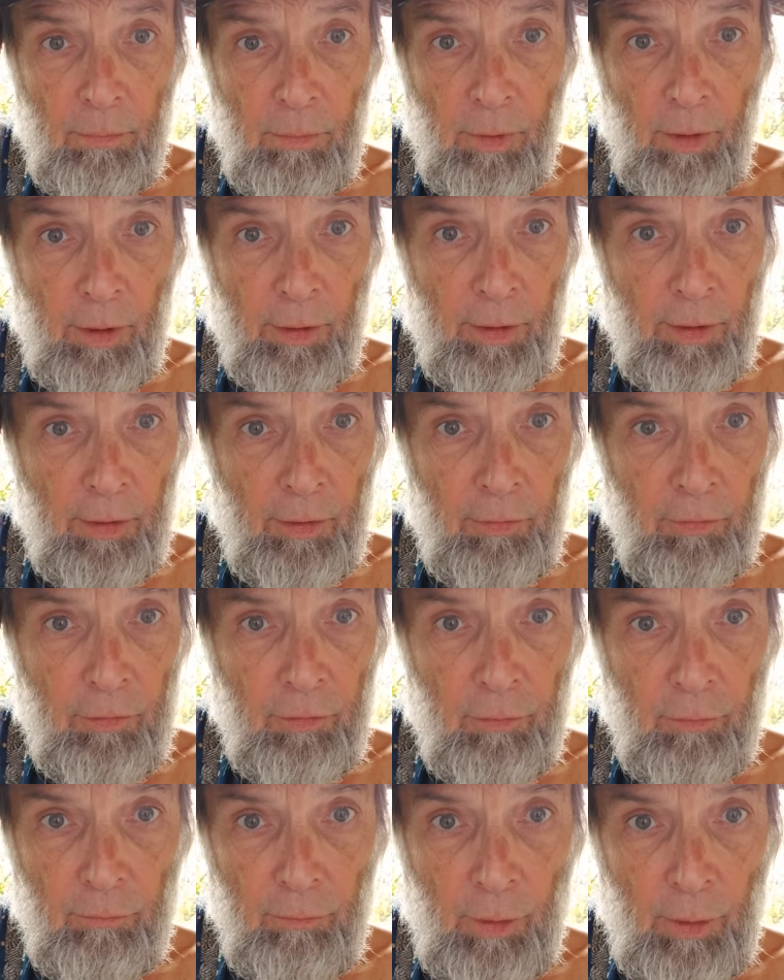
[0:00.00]
I
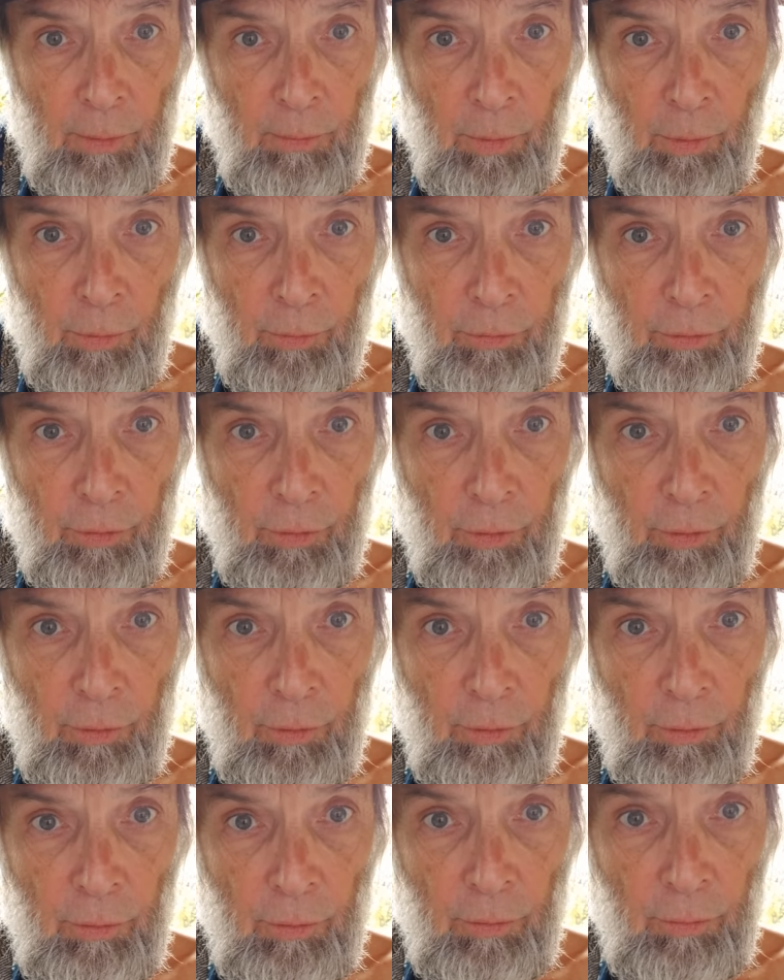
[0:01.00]
kiss Rainbow's
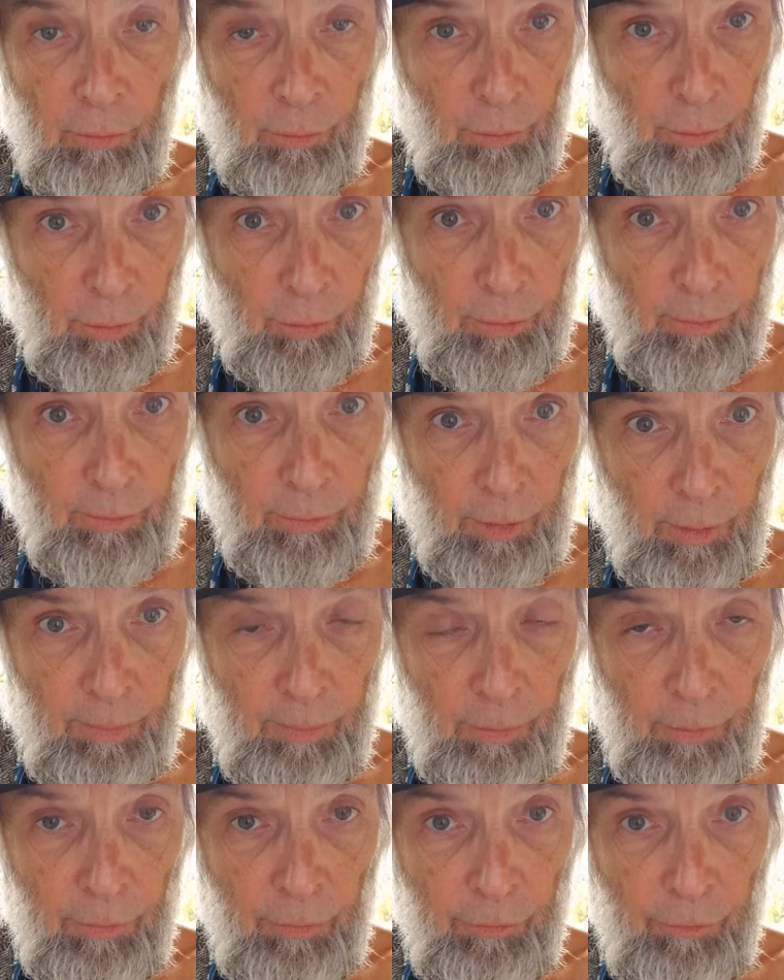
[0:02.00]
warm
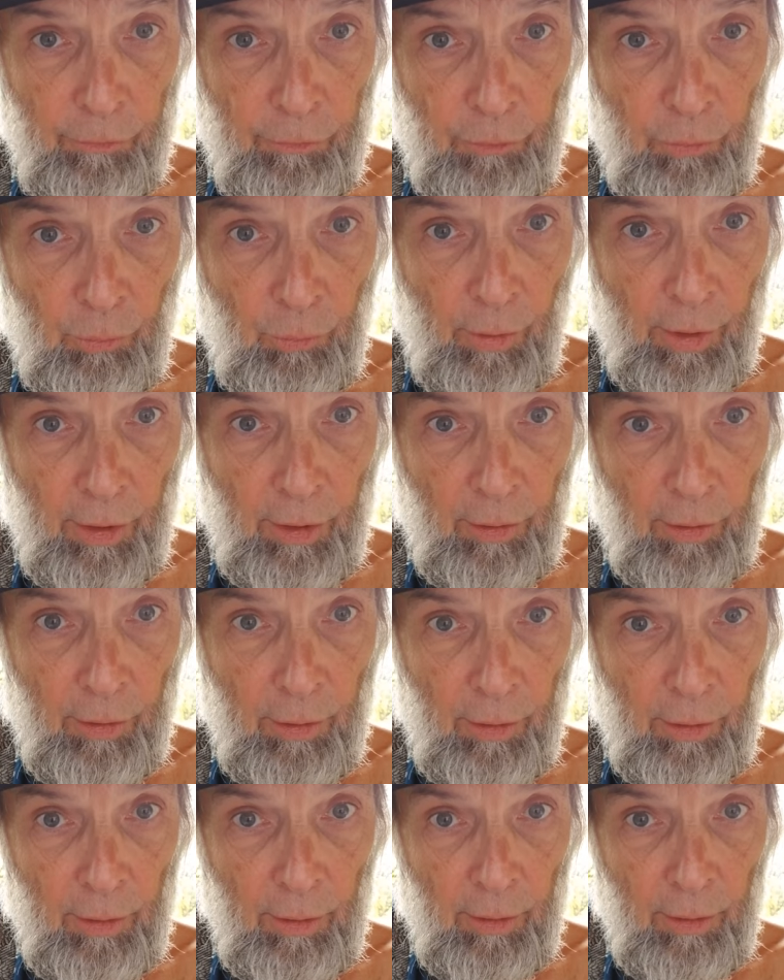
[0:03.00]
nipples to wake
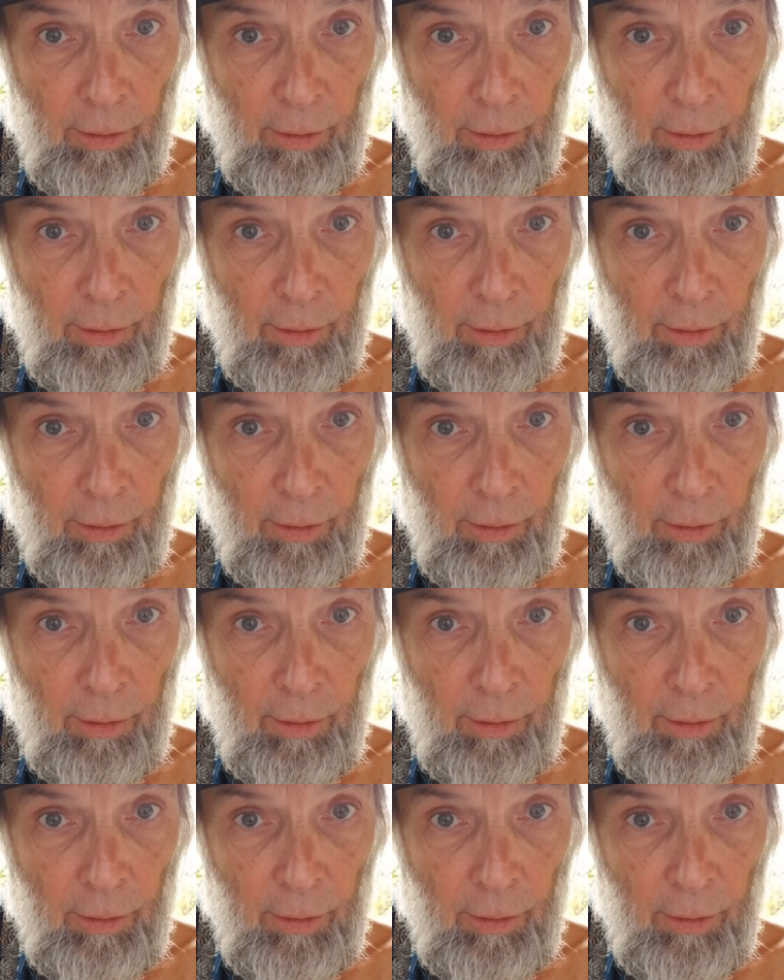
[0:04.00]
her.